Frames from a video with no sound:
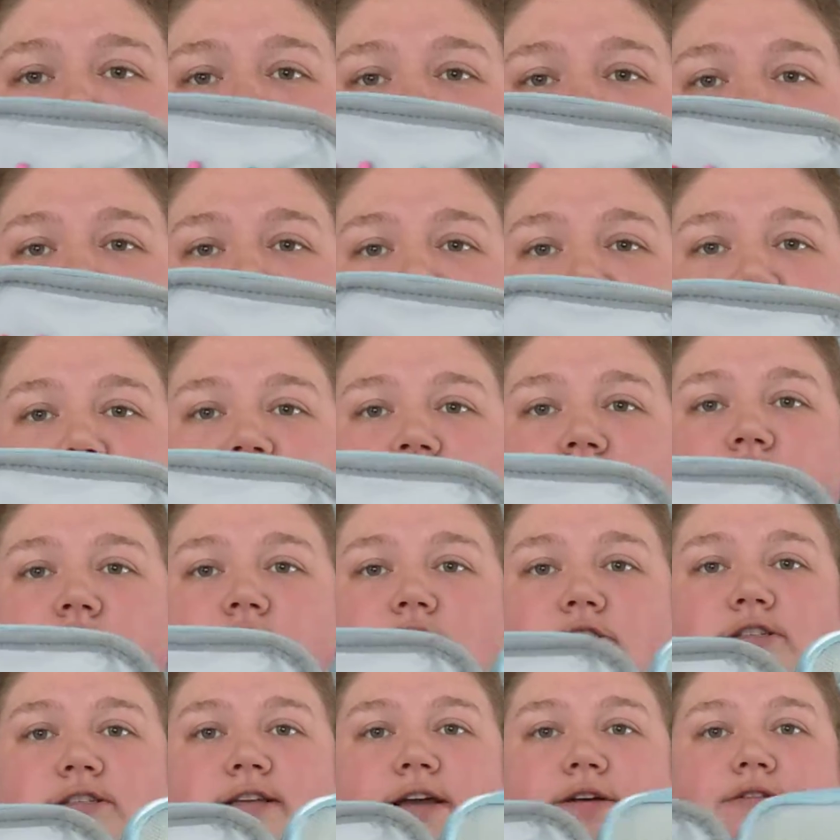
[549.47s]
protecting the
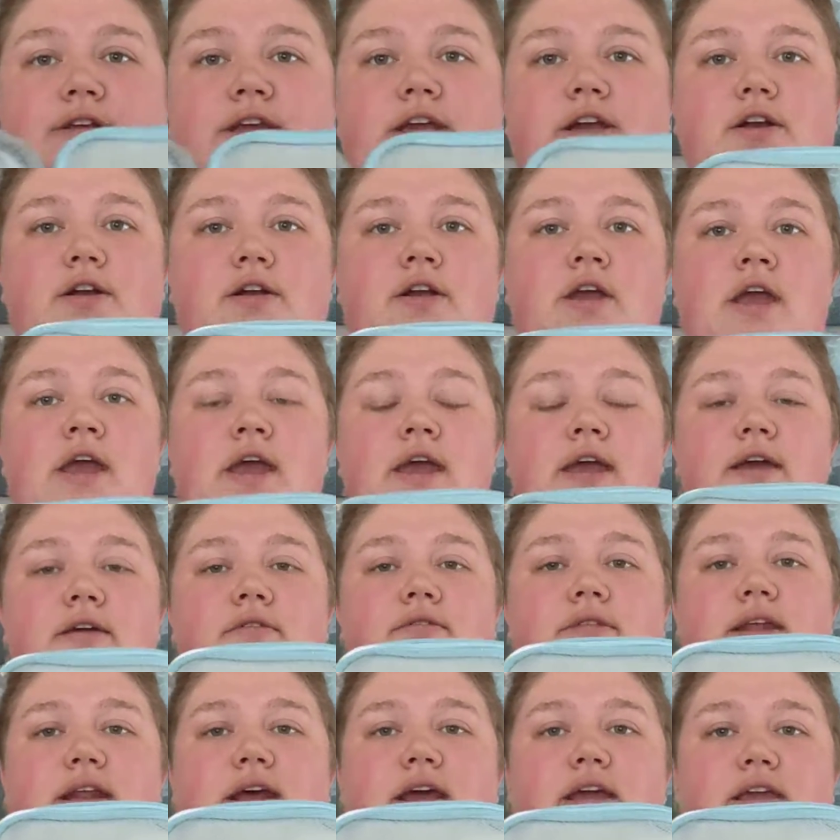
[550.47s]
hooks down here. And
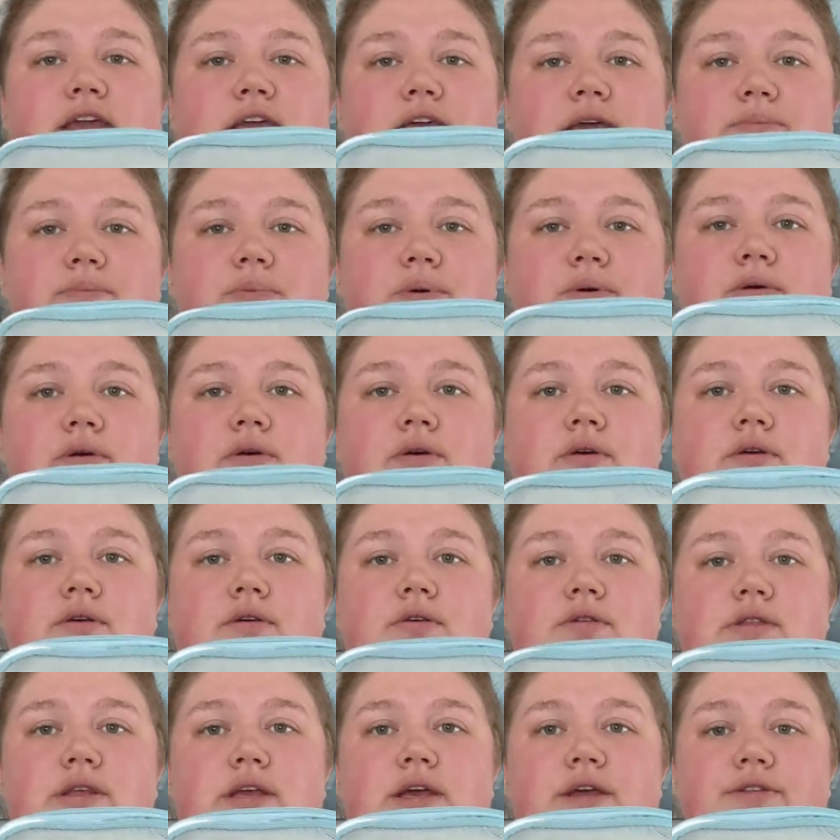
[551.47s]
then I keep
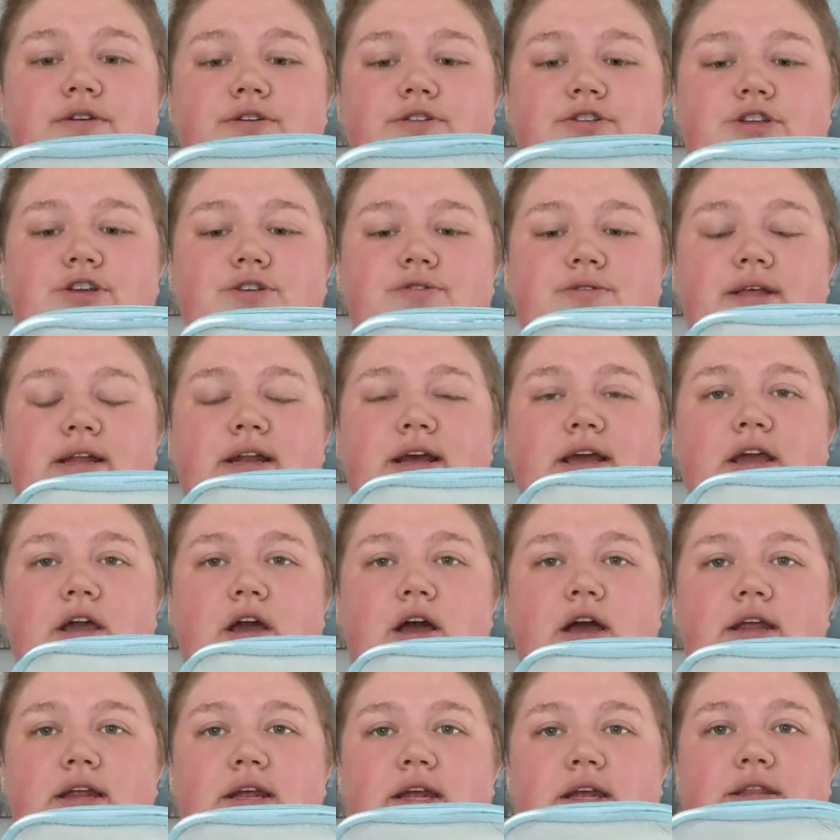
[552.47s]
the other 2 that I
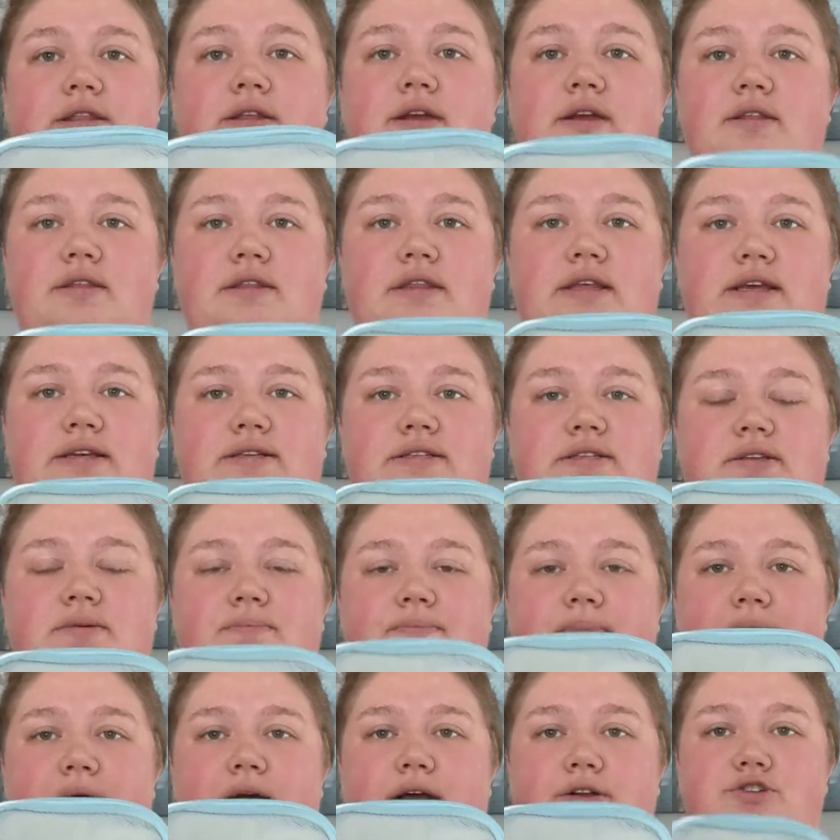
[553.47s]
got in this
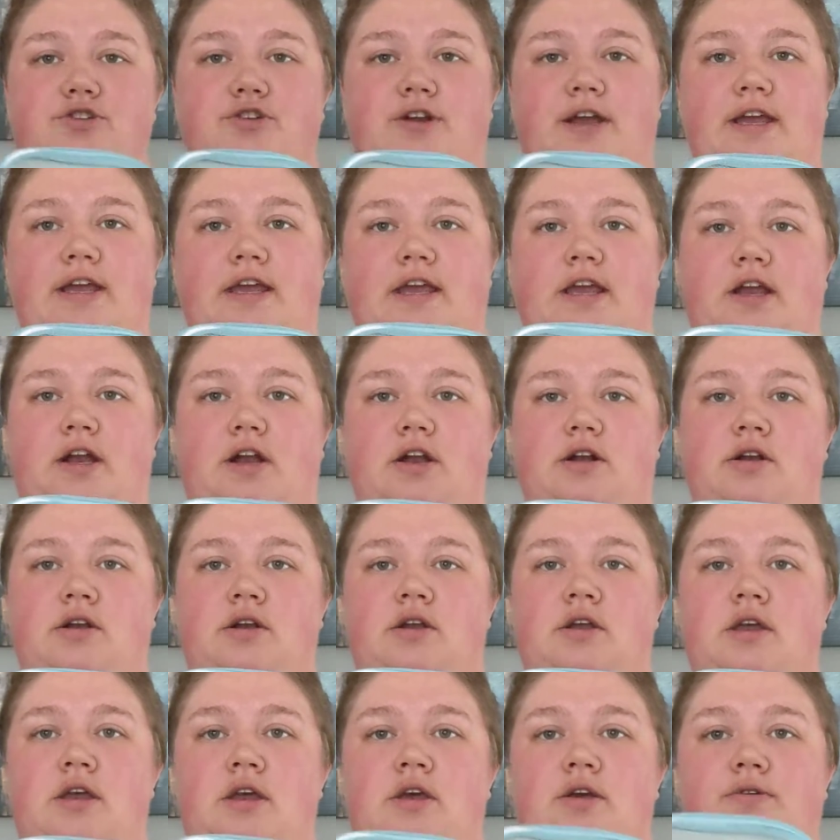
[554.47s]
pouch right here,
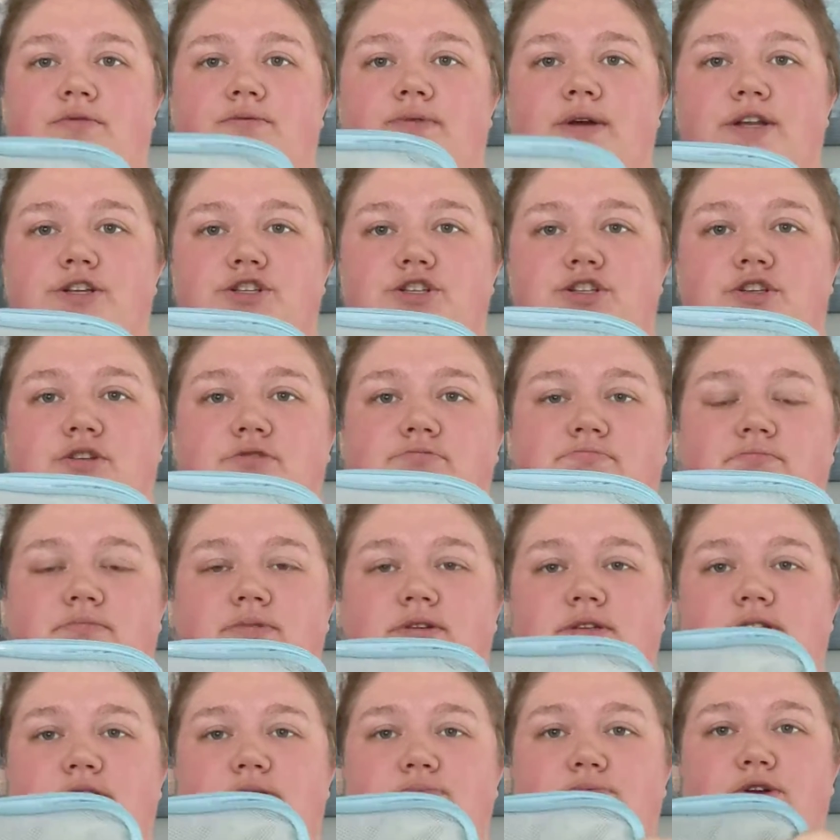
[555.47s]
which
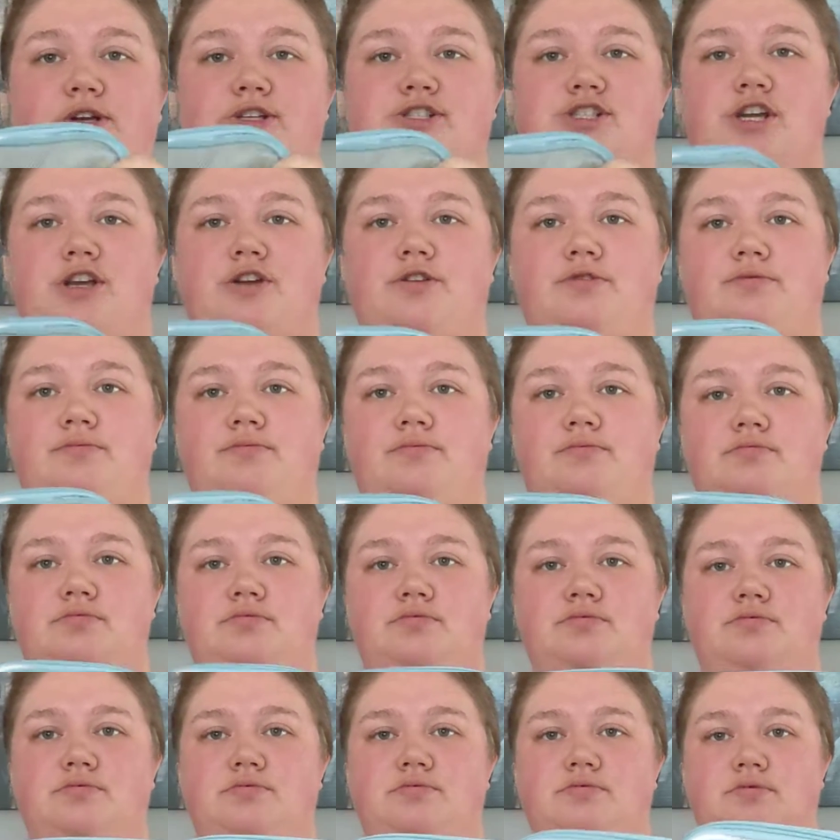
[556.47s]
is pretty chill.
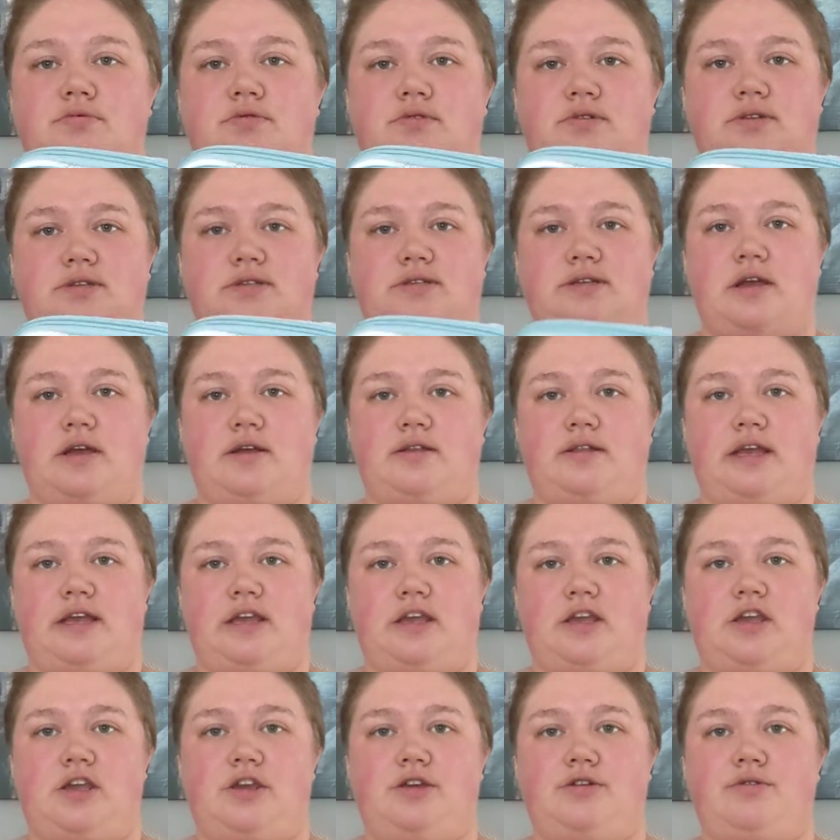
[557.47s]
It's not like
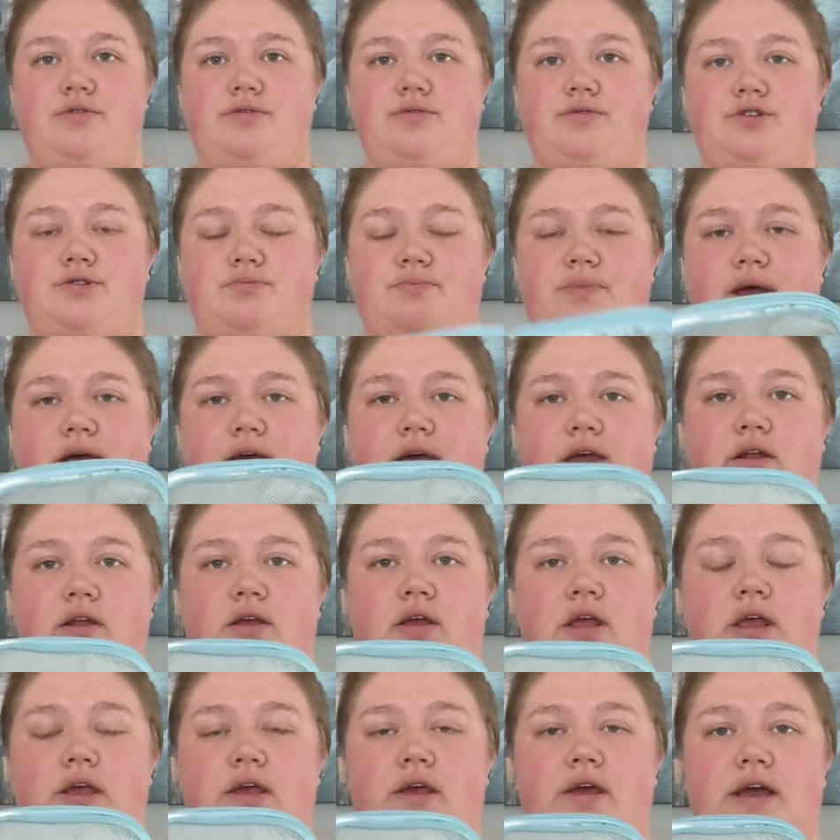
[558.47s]
huge, but
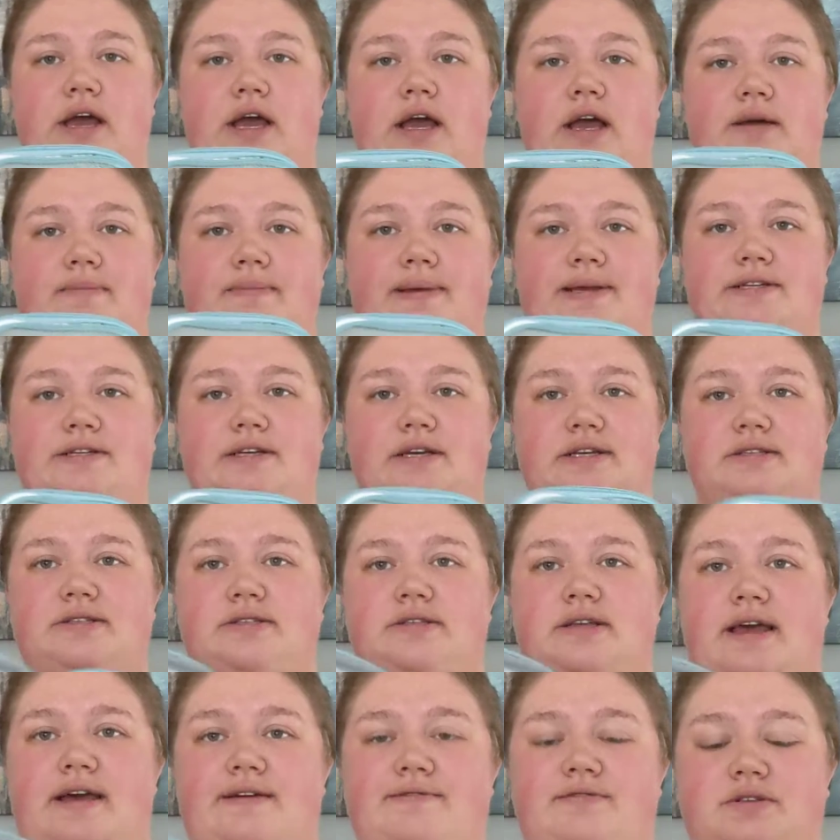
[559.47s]
it
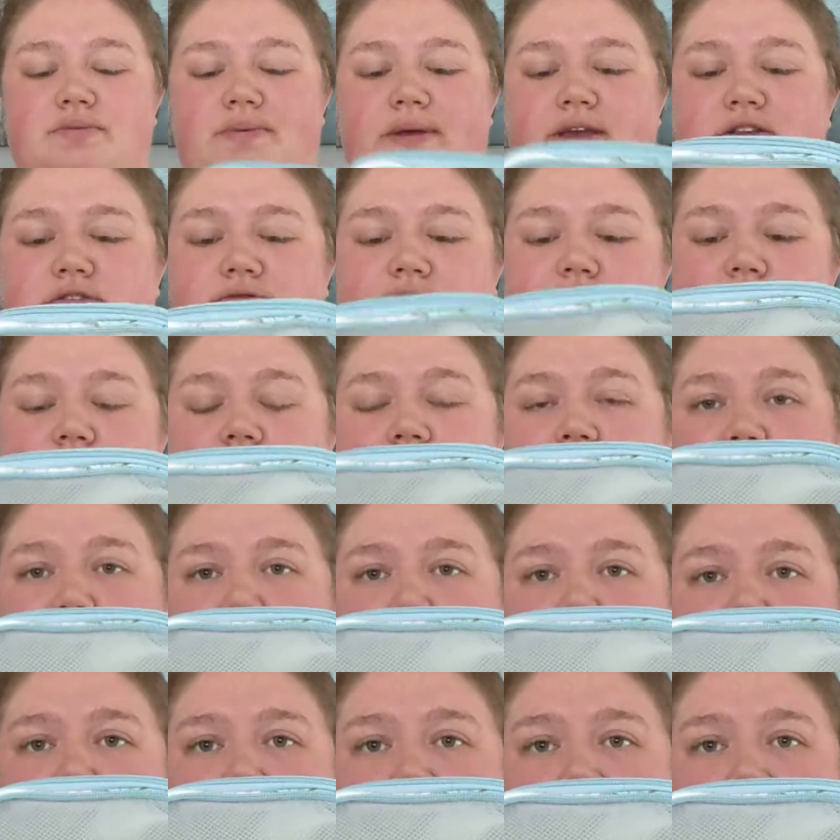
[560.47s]
does have space for a couple more